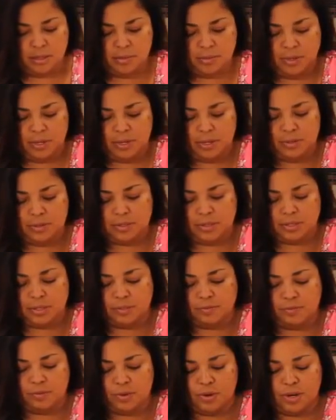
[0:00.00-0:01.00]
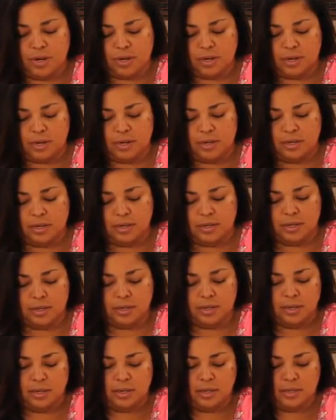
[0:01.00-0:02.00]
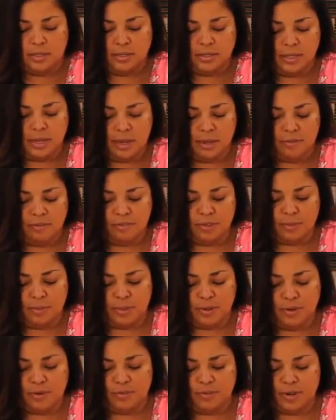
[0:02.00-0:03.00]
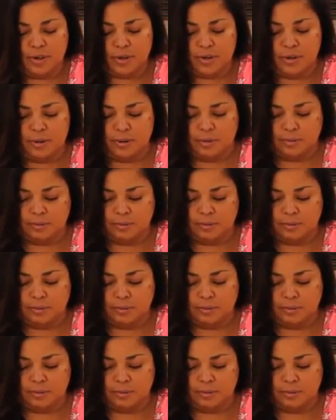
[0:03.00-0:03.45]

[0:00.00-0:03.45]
I'm going to use this fork to help flip it over,